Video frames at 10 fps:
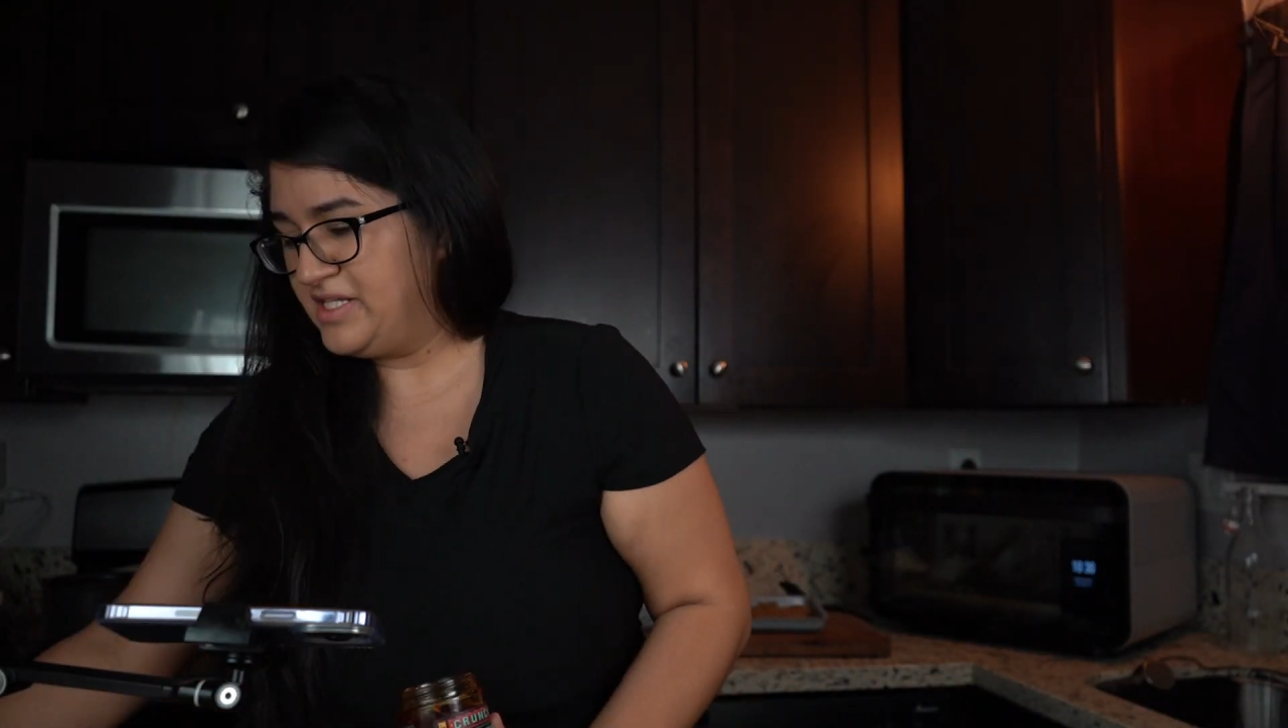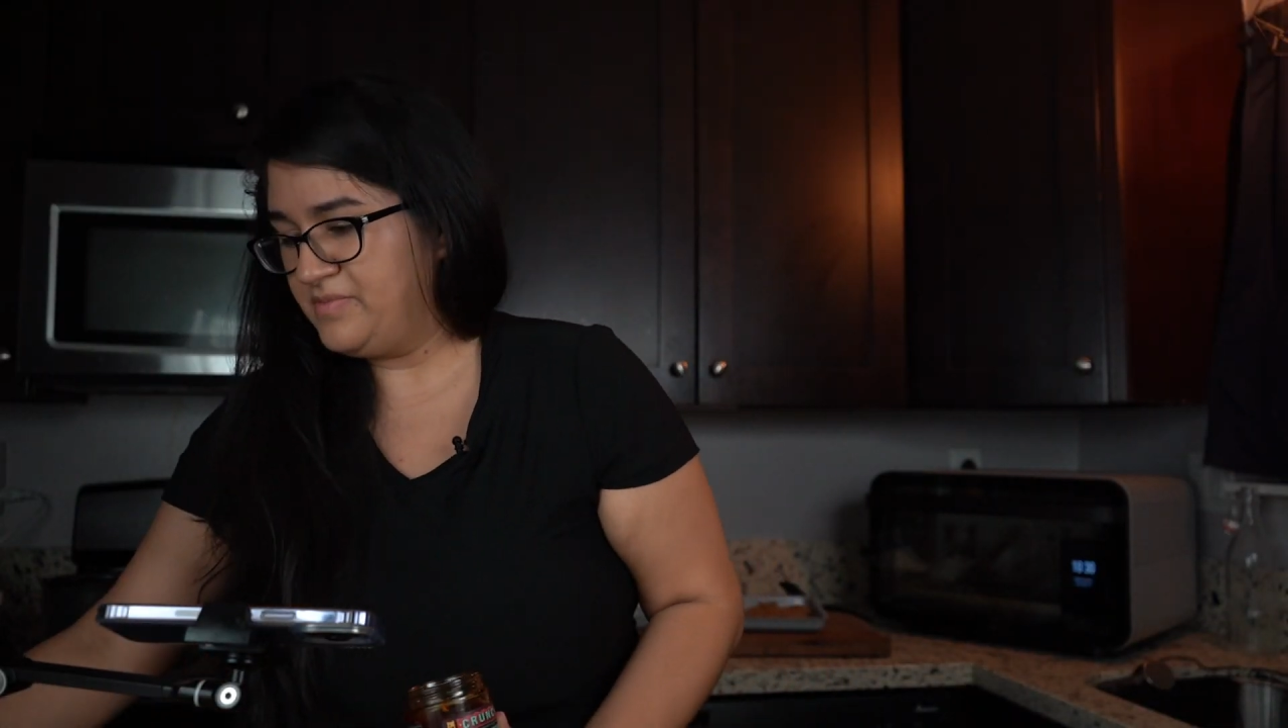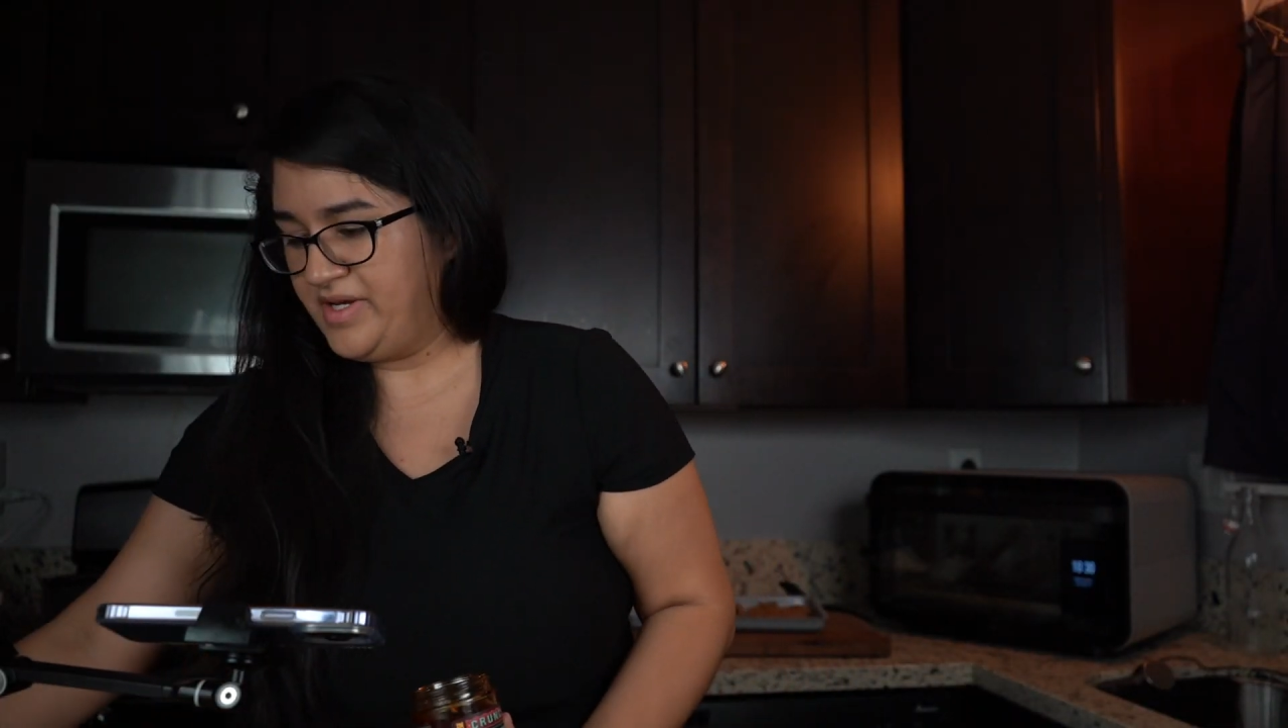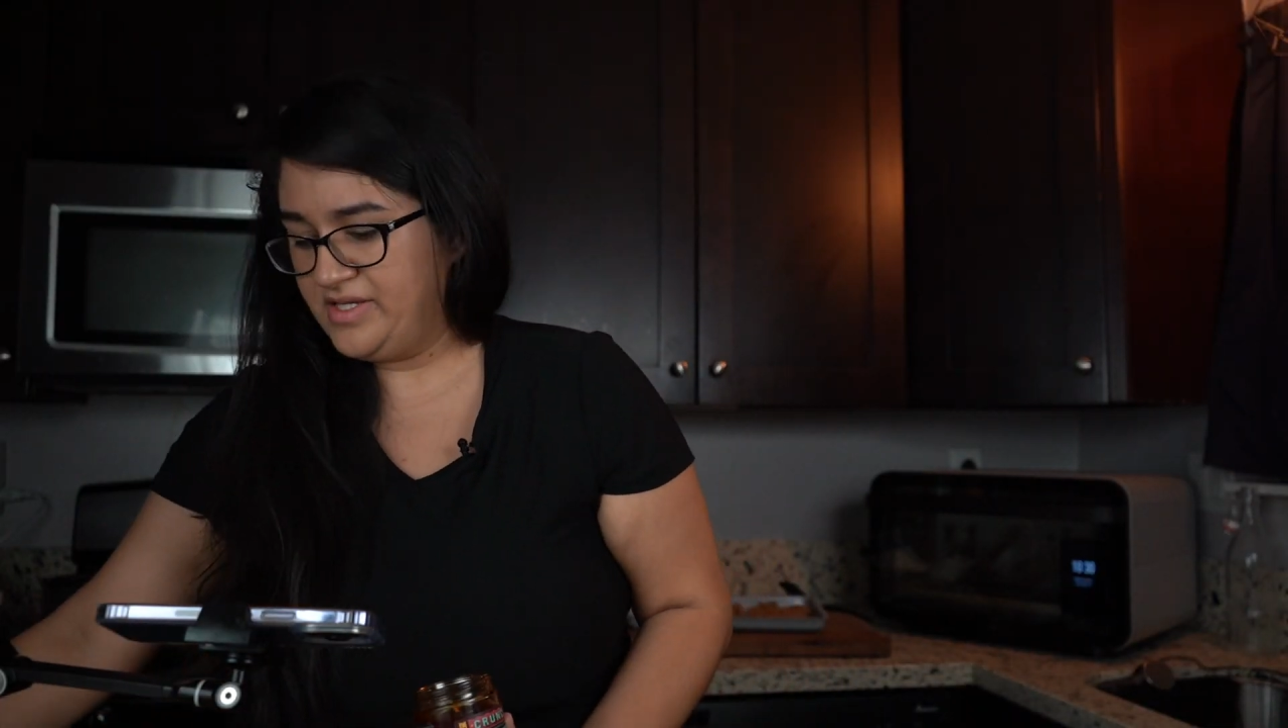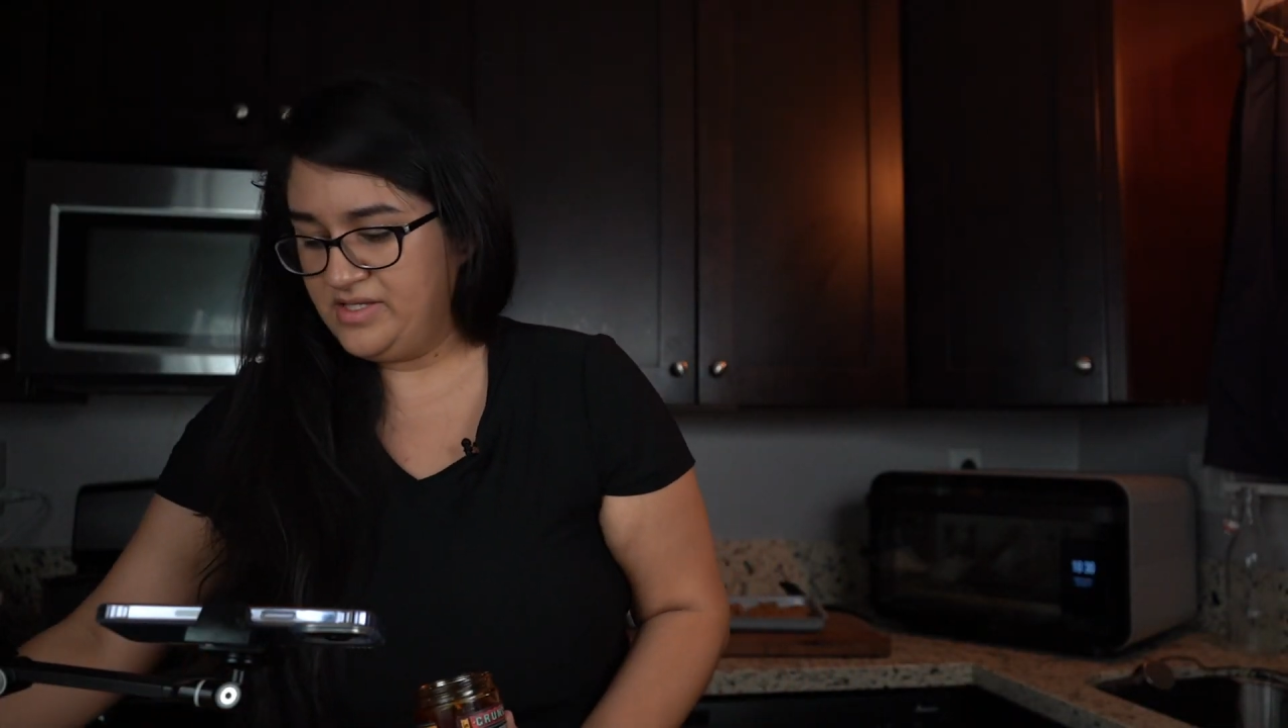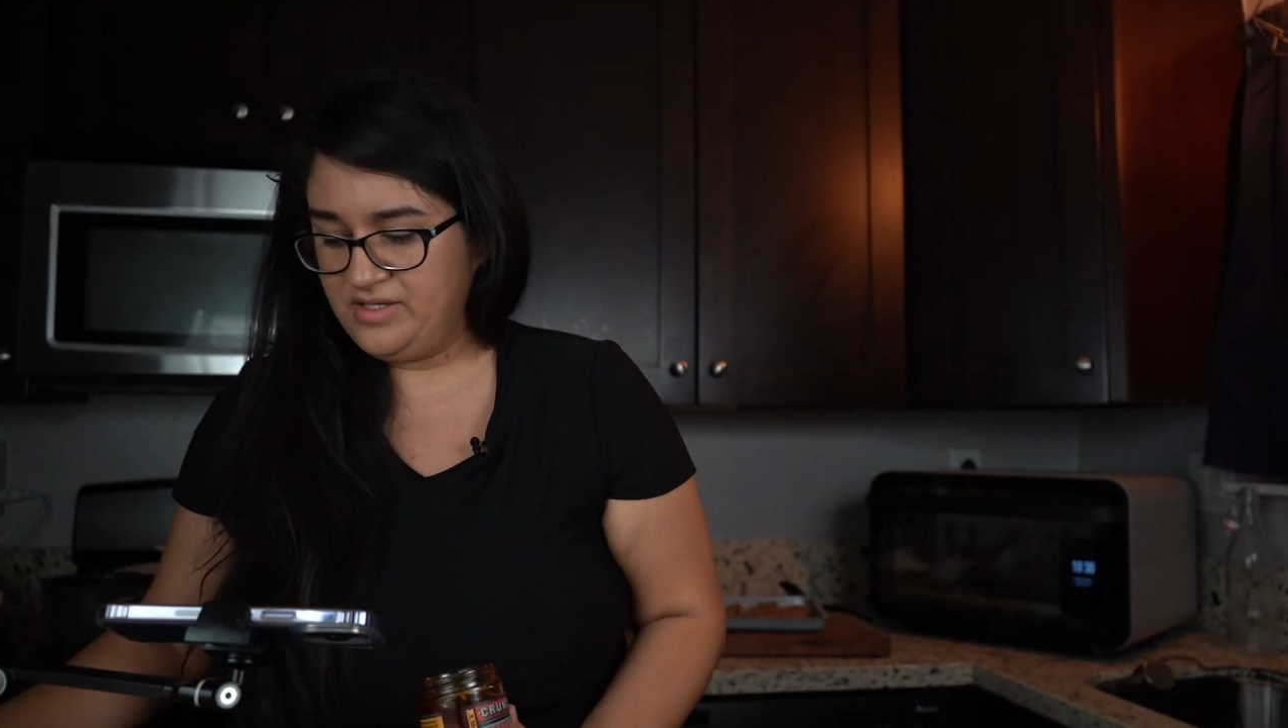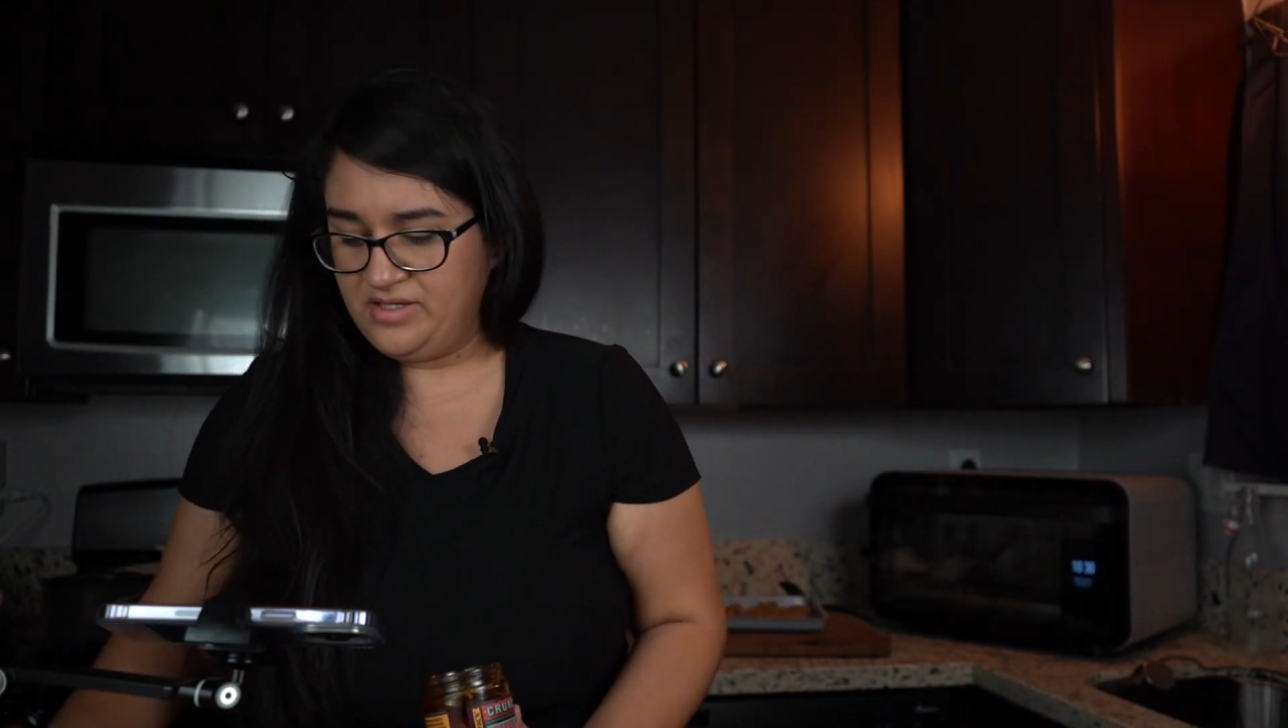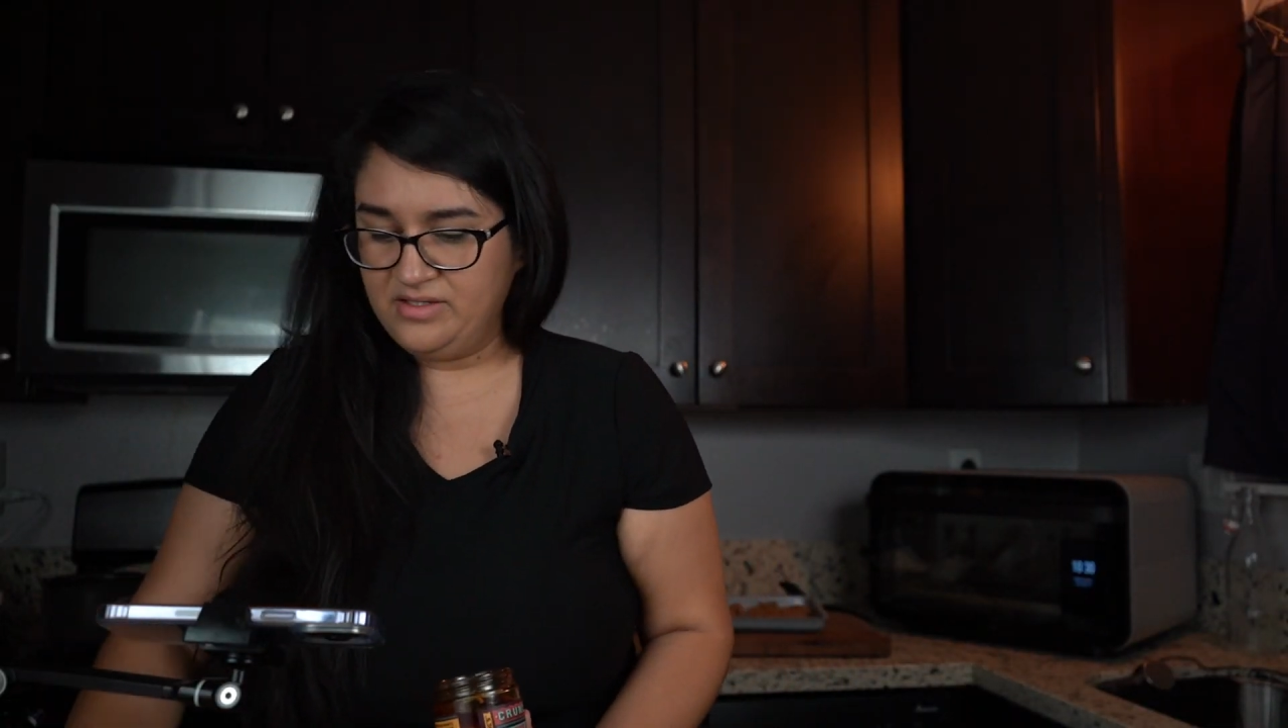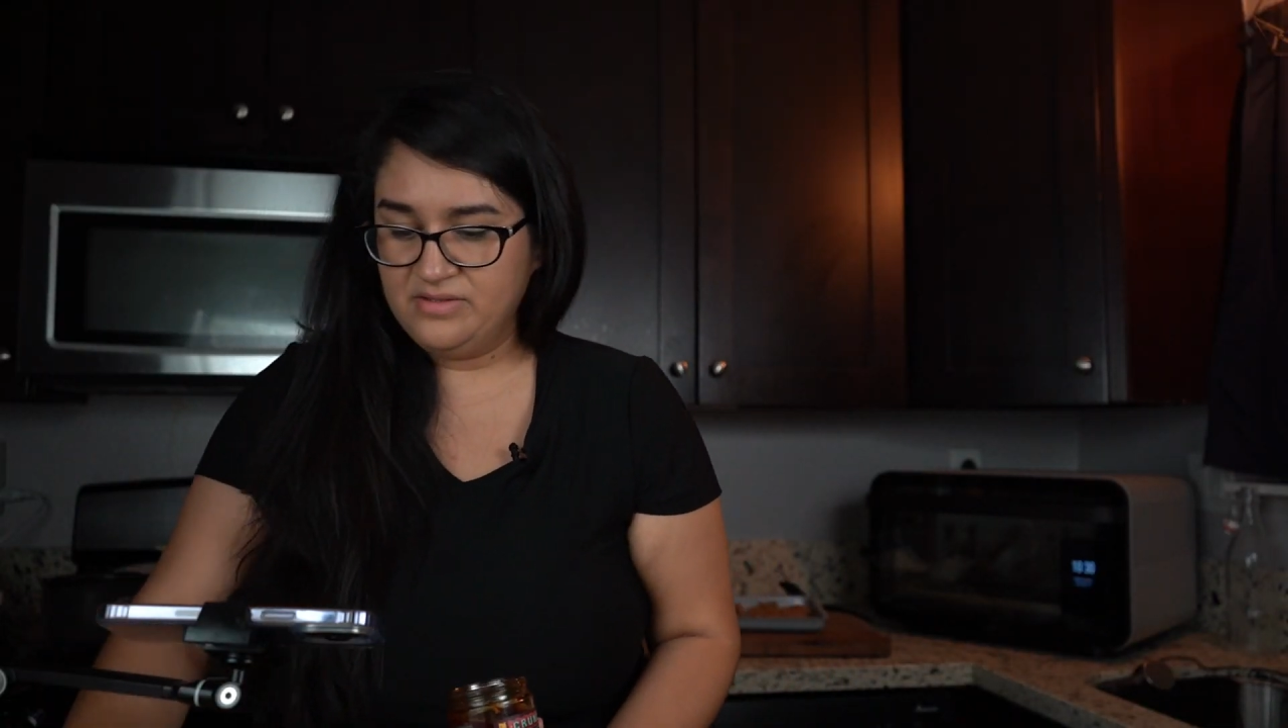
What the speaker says: spicy and